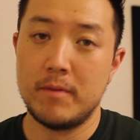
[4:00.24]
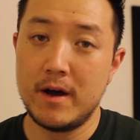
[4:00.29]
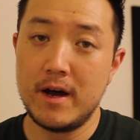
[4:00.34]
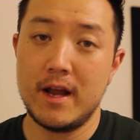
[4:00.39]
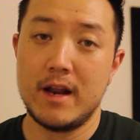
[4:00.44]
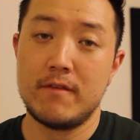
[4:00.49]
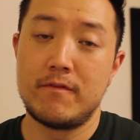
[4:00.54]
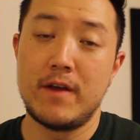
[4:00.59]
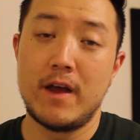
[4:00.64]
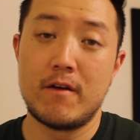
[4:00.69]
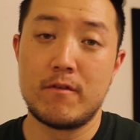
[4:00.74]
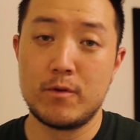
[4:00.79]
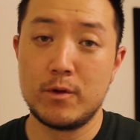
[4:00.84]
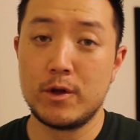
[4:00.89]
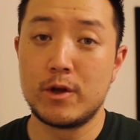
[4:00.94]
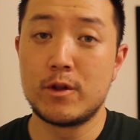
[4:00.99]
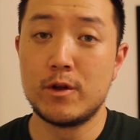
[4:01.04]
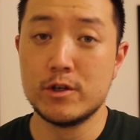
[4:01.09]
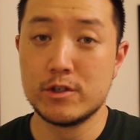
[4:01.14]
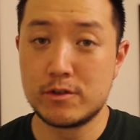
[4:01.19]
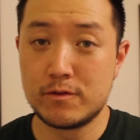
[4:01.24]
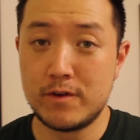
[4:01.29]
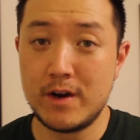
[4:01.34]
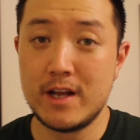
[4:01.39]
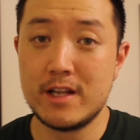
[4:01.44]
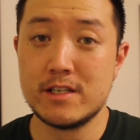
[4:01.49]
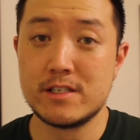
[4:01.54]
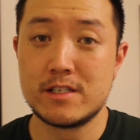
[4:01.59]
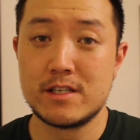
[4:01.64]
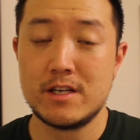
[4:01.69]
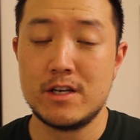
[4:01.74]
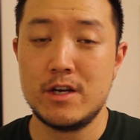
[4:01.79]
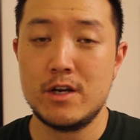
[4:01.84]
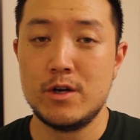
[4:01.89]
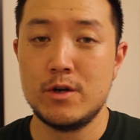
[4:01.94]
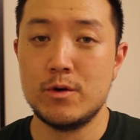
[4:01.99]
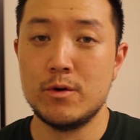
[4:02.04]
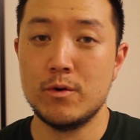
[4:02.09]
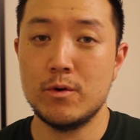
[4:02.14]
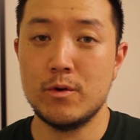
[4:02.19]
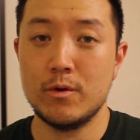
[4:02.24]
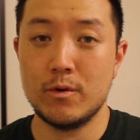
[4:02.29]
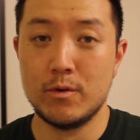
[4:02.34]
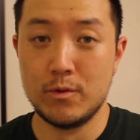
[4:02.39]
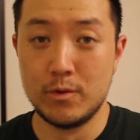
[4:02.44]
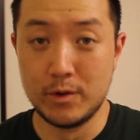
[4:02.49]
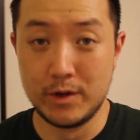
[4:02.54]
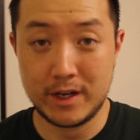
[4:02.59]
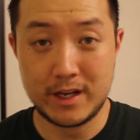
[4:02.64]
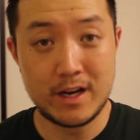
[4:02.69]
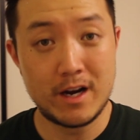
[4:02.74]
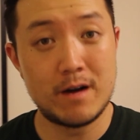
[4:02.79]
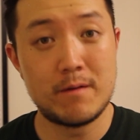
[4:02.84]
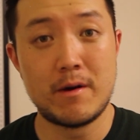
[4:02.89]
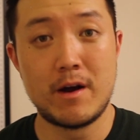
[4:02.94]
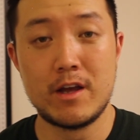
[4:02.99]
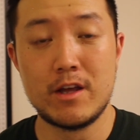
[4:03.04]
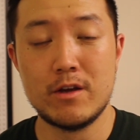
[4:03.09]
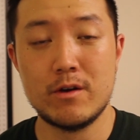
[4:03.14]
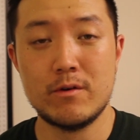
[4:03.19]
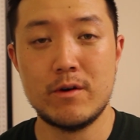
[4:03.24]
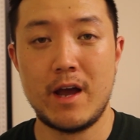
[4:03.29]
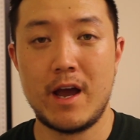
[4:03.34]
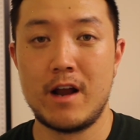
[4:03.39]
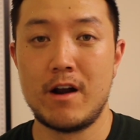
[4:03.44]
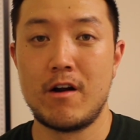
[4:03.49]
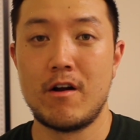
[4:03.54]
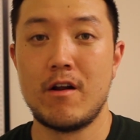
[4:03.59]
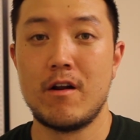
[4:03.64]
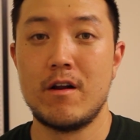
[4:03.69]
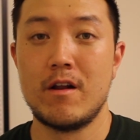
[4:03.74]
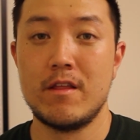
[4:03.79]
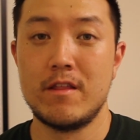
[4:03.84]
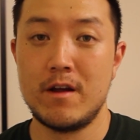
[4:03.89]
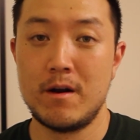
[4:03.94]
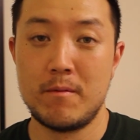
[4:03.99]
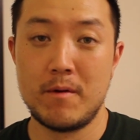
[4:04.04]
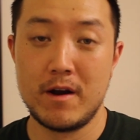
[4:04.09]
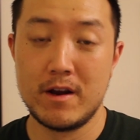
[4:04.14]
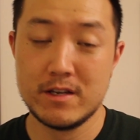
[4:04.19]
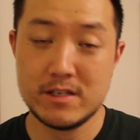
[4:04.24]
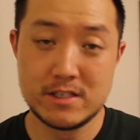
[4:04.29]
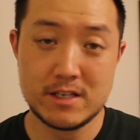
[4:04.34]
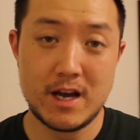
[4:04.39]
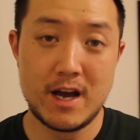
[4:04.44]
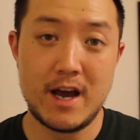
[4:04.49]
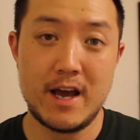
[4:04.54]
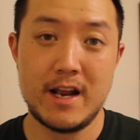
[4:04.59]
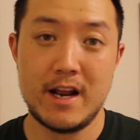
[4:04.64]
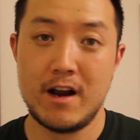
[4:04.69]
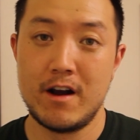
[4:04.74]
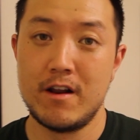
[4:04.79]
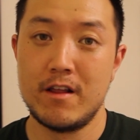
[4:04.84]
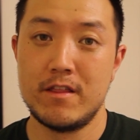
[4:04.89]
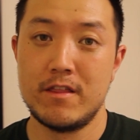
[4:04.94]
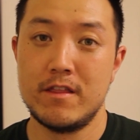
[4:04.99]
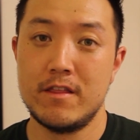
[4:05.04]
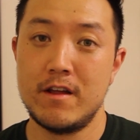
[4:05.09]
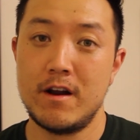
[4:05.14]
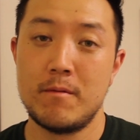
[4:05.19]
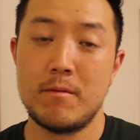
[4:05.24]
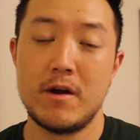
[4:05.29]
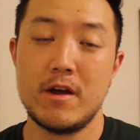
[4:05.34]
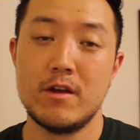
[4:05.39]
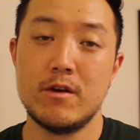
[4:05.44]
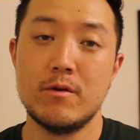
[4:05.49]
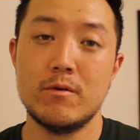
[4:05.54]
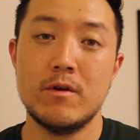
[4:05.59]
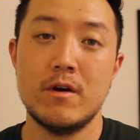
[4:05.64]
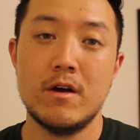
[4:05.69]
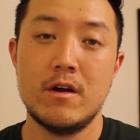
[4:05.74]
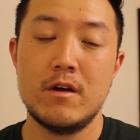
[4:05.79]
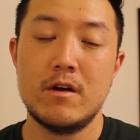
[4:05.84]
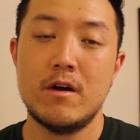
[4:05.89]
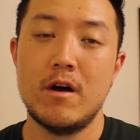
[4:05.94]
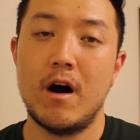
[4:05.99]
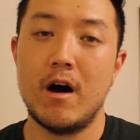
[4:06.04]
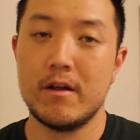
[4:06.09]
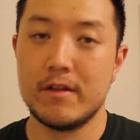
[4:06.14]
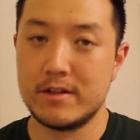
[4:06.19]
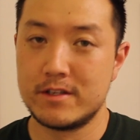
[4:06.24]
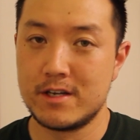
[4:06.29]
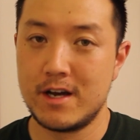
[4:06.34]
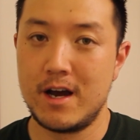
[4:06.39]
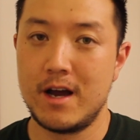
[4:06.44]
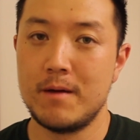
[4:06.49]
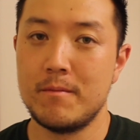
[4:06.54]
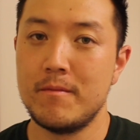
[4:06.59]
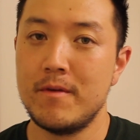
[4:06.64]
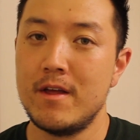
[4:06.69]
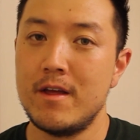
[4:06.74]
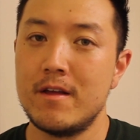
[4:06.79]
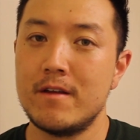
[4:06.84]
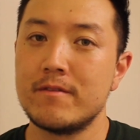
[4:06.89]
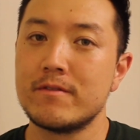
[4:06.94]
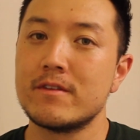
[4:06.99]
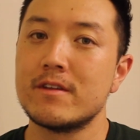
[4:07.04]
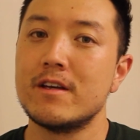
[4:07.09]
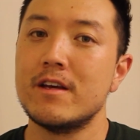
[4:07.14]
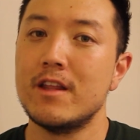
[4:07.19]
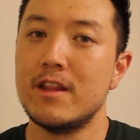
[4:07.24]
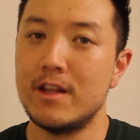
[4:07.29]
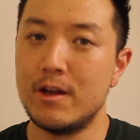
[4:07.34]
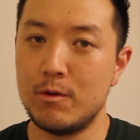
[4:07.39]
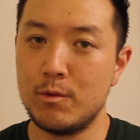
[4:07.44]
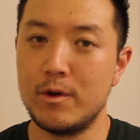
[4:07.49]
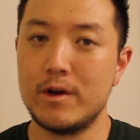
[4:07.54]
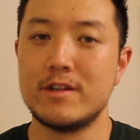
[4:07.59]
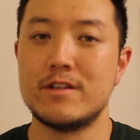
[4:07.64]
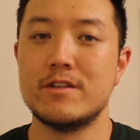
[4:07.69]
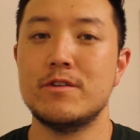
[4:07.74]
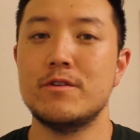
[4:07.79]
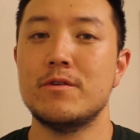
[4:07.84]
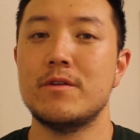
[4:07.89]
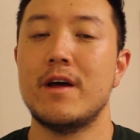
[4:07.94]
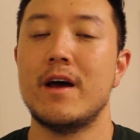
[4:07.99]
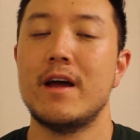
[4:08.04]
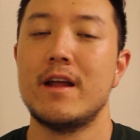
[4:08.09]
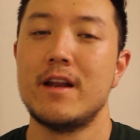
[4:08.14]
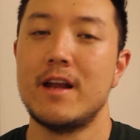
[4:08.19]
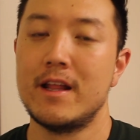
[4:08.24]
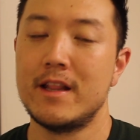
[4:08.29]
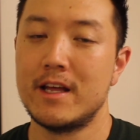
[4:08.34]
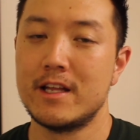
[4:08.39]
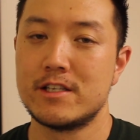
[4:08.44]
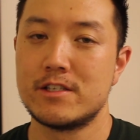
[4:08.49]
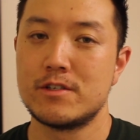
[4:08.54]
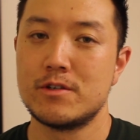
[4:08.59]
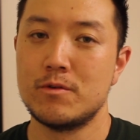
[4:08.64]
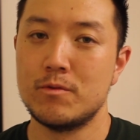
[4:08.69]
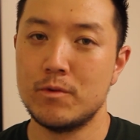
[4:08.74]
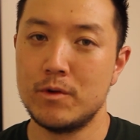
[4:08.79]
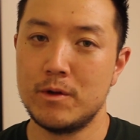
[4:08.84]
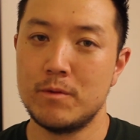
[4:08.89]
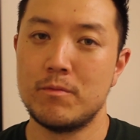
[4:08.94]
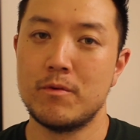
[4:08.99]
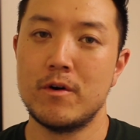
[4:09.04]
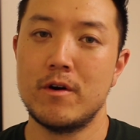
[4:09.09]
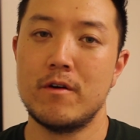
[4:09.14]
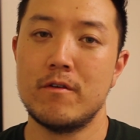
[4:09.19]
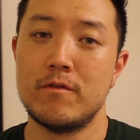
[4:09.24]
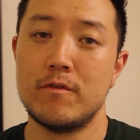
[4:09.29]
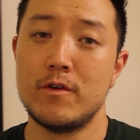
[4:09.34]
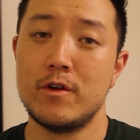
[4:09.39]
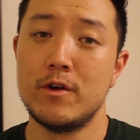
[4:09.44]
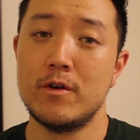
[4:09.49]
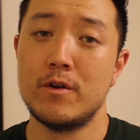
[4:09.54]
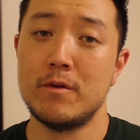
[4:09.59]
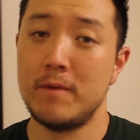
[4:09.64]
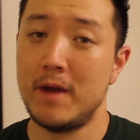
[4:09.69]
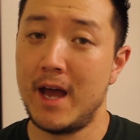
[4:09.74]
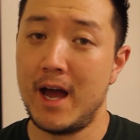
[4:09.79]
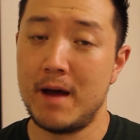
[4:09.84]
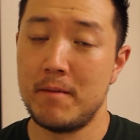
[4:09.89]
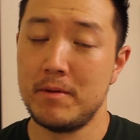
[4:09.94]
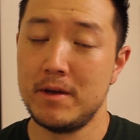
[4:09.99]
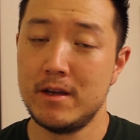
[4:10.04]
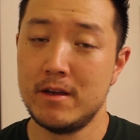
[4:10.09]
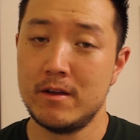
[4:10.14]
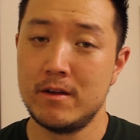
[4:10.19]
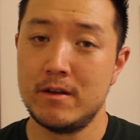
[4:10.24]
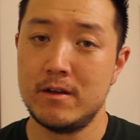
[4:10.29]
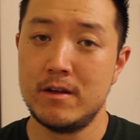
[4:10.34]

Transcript: But if you have really close friends who really care about you and are there by your side and are there by you all the time, they're willing to do that, and that's really important for you to be happy.